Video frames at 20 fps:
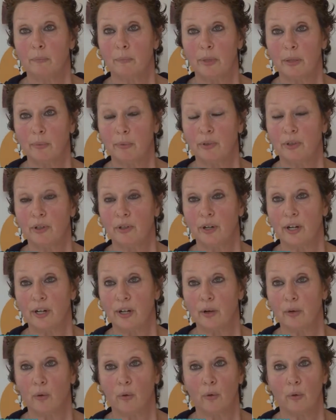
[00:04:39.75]
people in
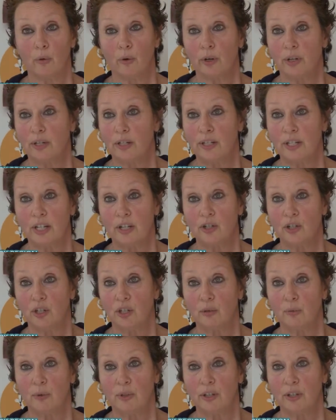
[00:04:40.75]
their
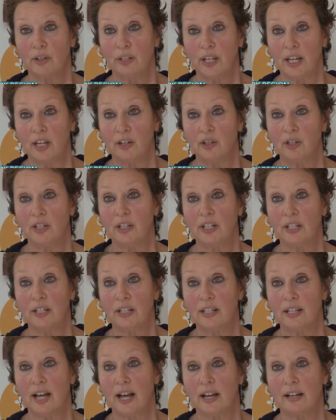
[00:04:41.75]
organization within the
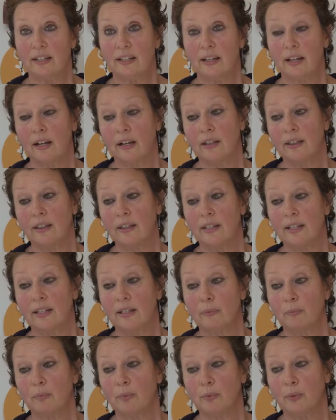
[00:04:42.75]
agencies that
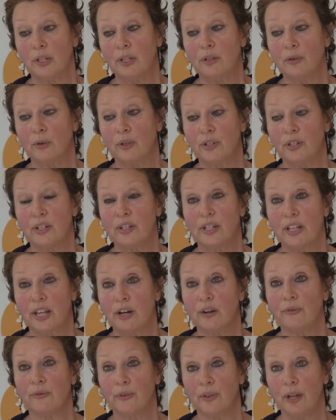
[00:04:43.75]
this resource is
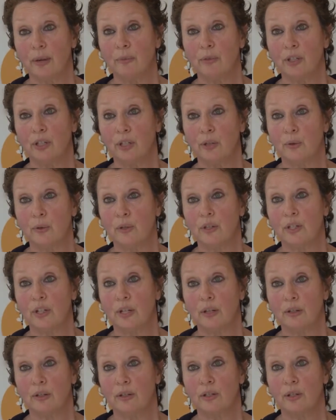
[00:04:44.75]
there for them to use
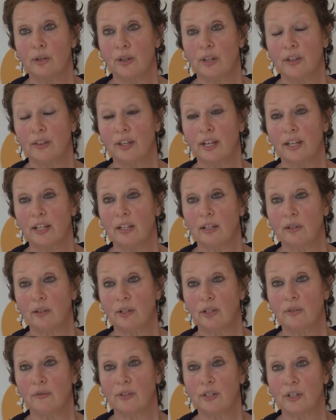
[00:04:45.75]
so that they can
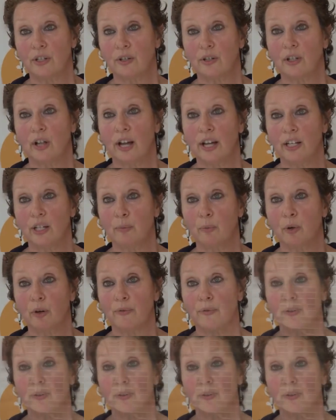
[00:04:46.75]
service their clients more